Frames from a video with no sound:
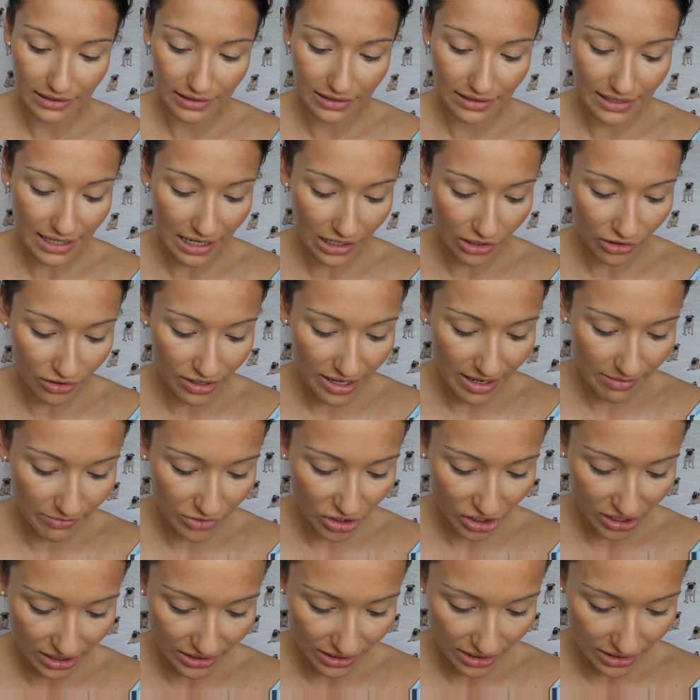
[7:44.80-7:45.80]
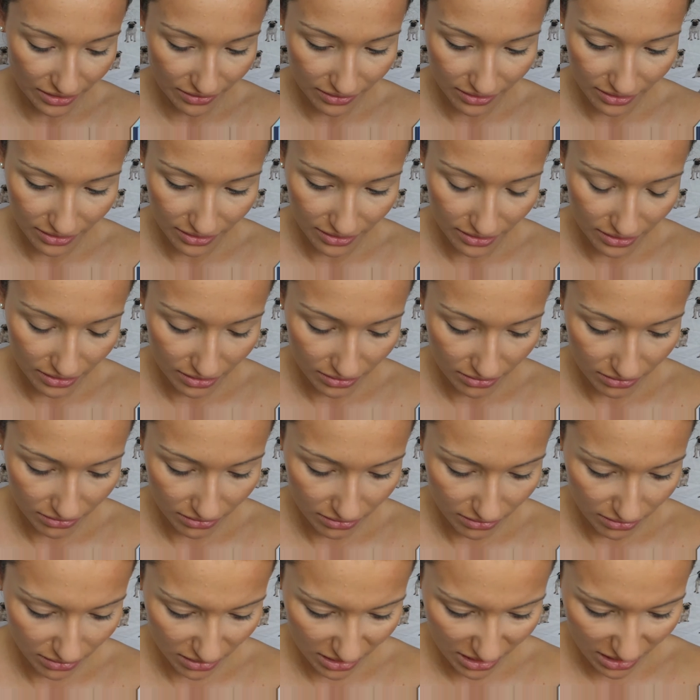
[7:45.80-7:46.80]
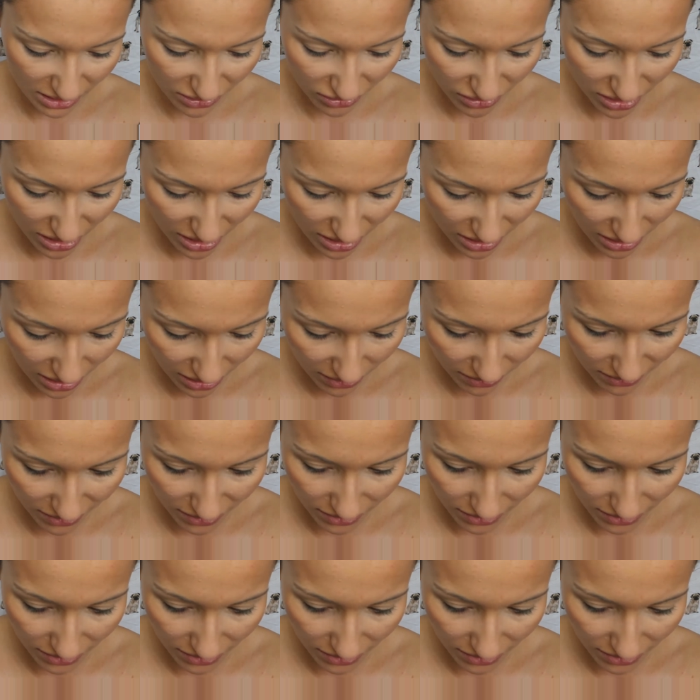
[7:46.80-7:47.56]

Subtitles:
that cream shadow. Is it dried up?